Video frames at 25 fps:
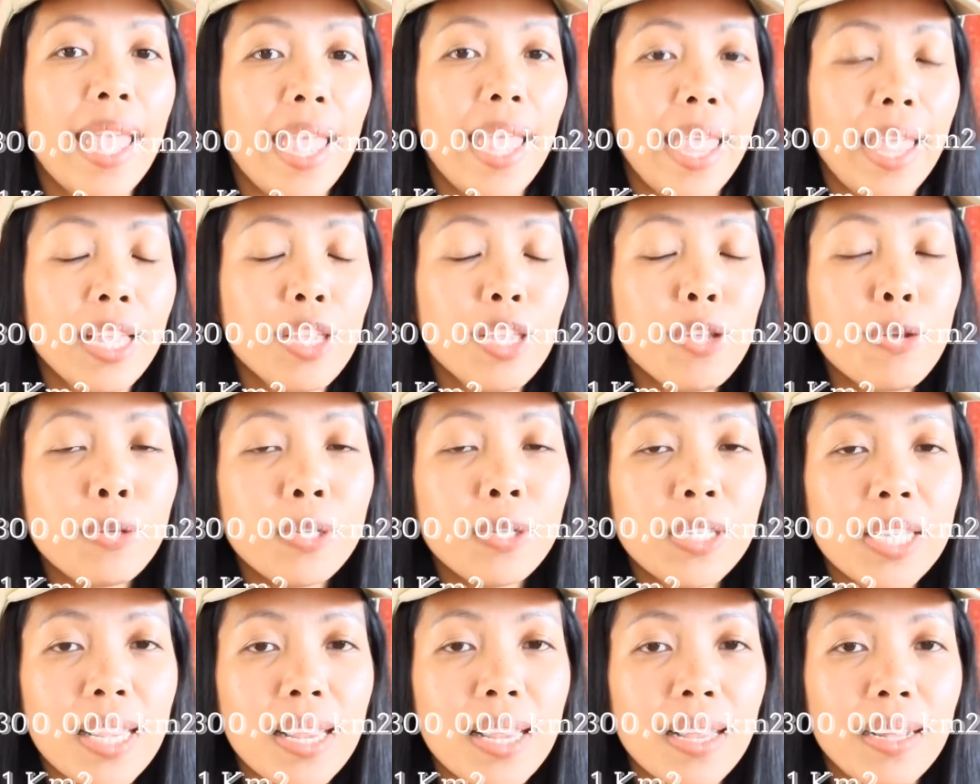and New
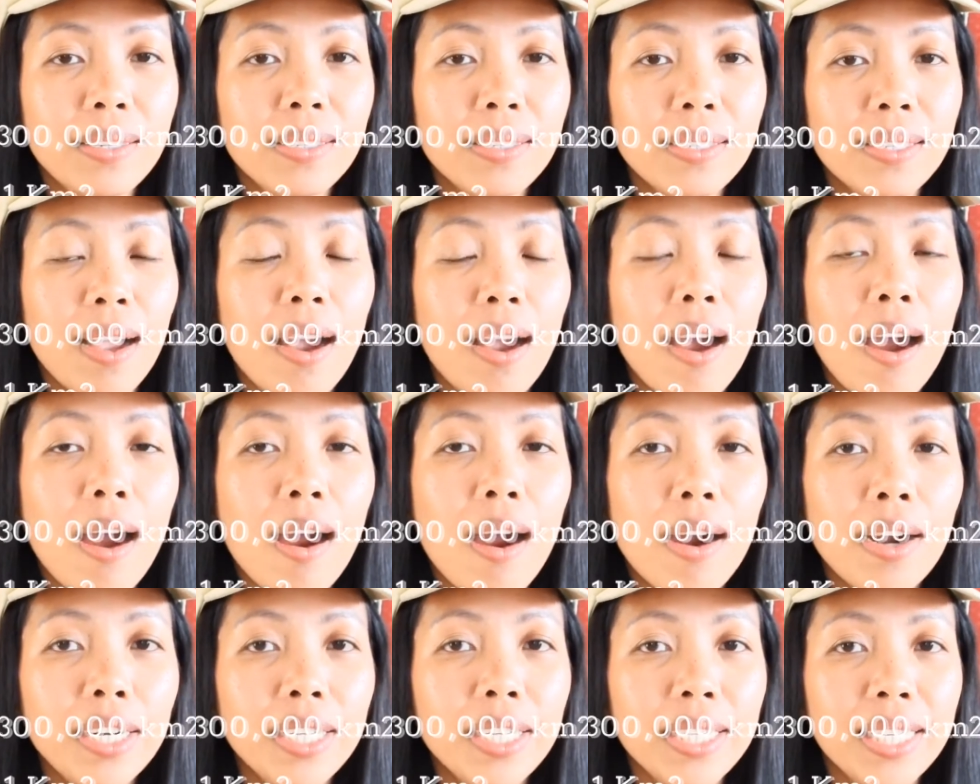Zealand
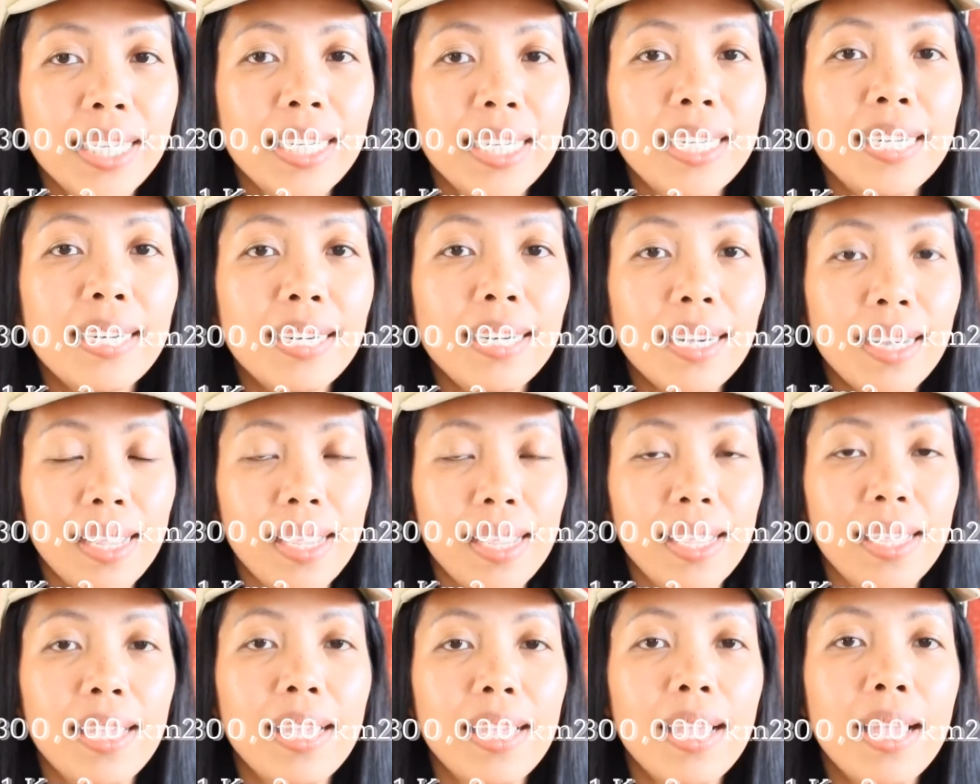are
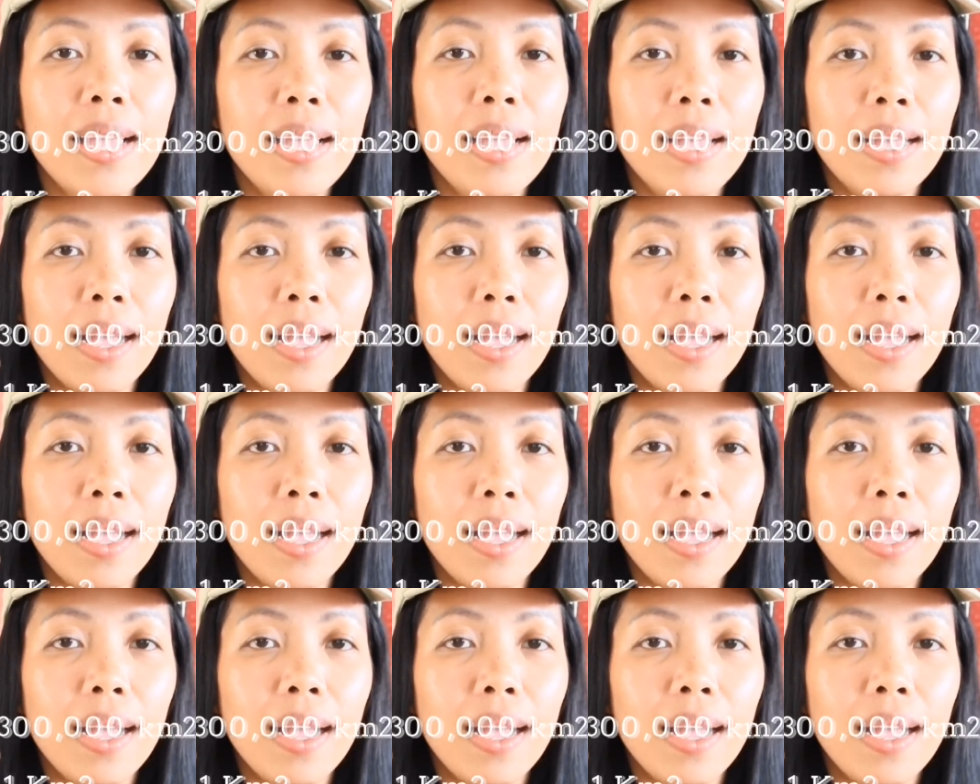nearly